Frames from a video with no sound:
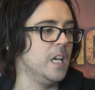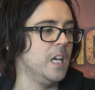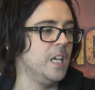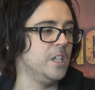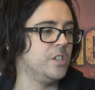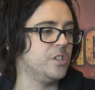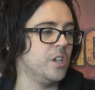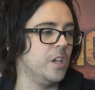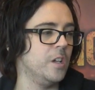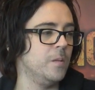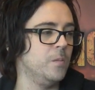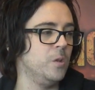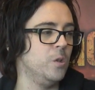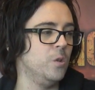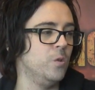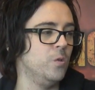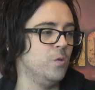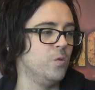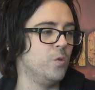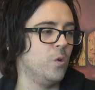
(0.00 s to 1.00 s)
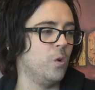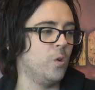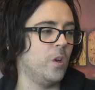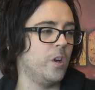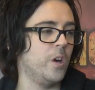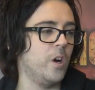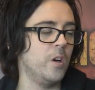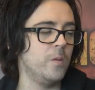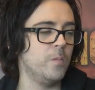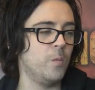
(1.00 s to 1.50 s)
Each time you roll
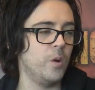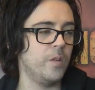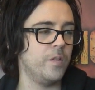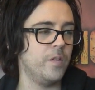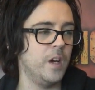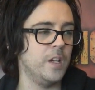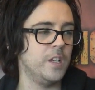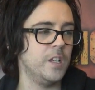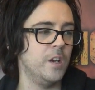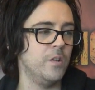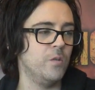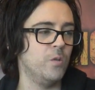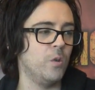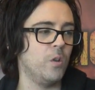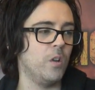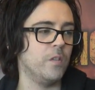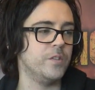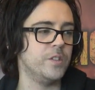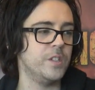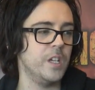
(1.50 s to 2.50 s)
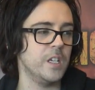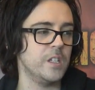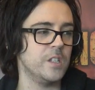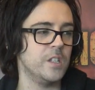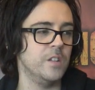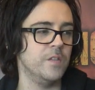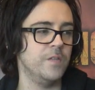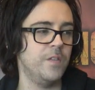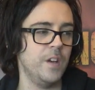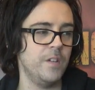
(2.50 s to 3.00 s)
an unmodified hit roll of
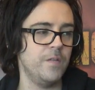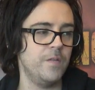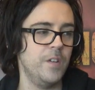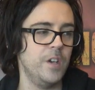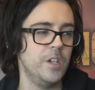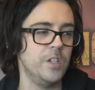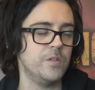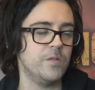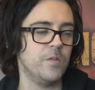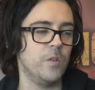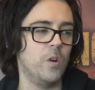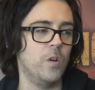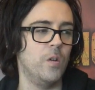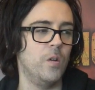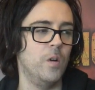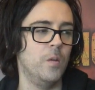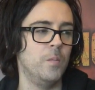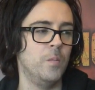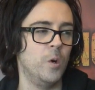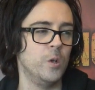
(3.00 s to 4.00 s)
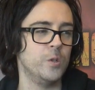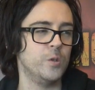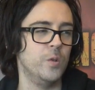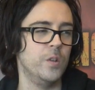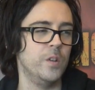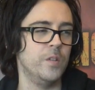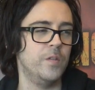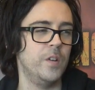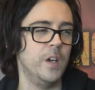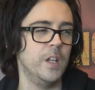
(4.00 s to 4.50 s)
6 in the fight phase for a
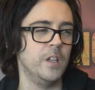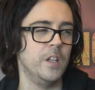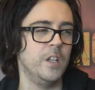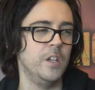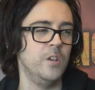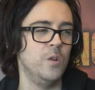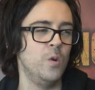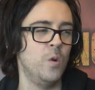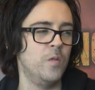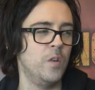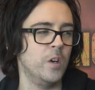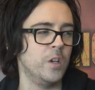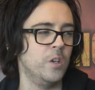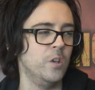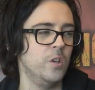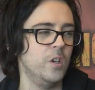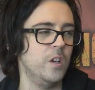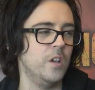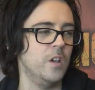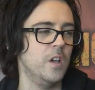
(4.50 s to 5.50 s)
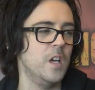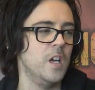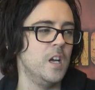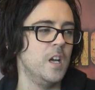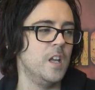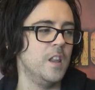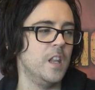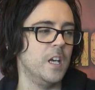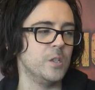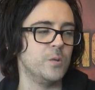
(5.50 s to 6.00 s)
model in the friendly Novak unit
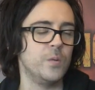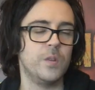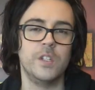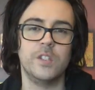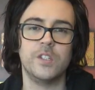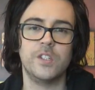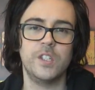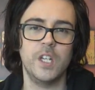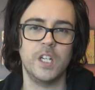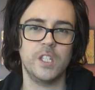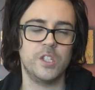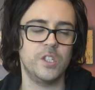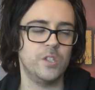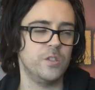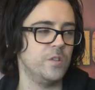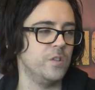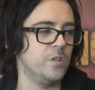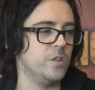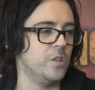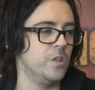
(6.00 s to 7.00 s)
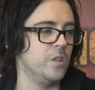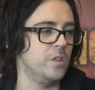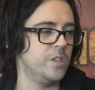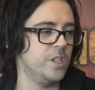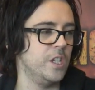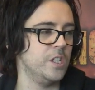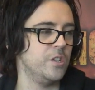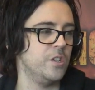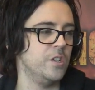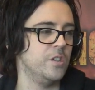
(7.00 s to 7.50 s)
that is within 6 inches
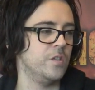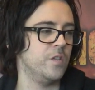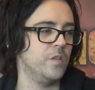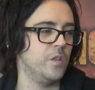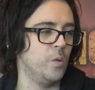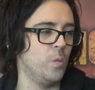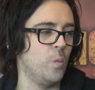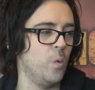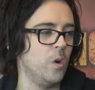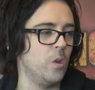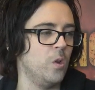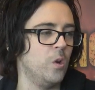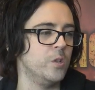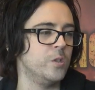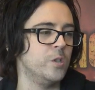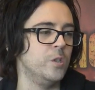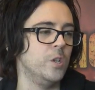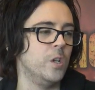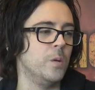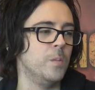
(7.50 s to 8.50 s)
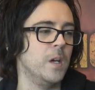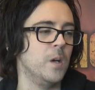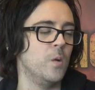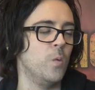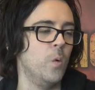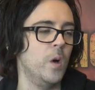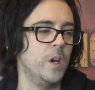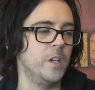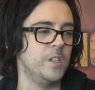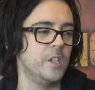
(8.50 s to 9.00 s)
of the warlord, you can
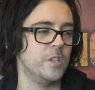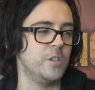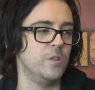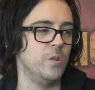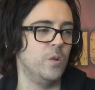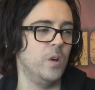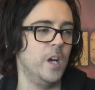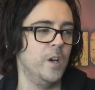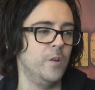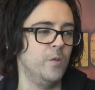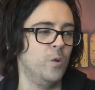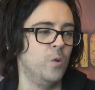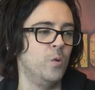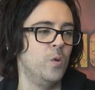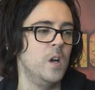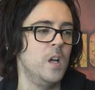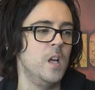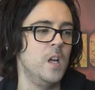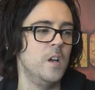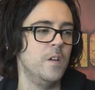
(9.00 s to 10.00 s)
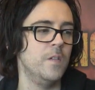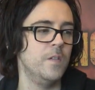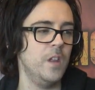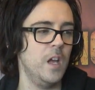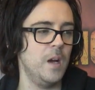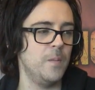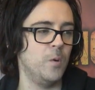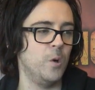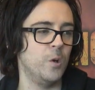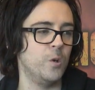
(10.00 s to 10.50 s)
make 1 additional hit roll for
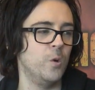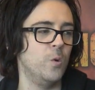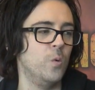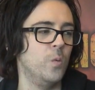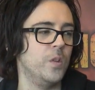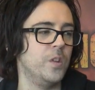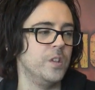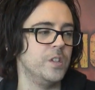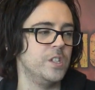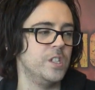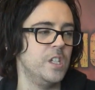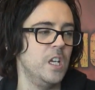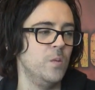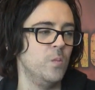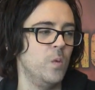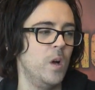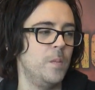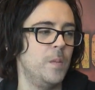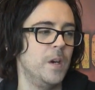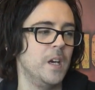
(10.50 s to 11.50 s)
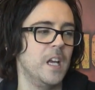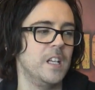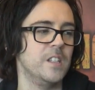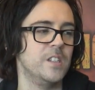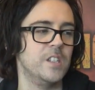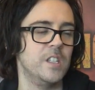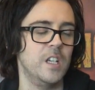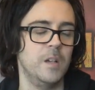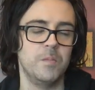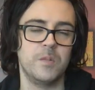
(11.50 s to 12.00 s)
that model with the same weapon
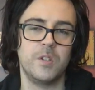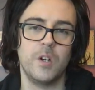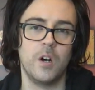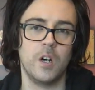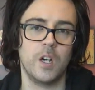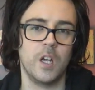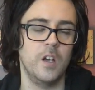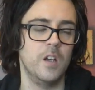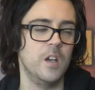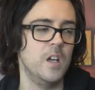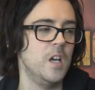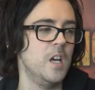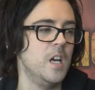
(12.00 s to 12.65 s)
against the same target.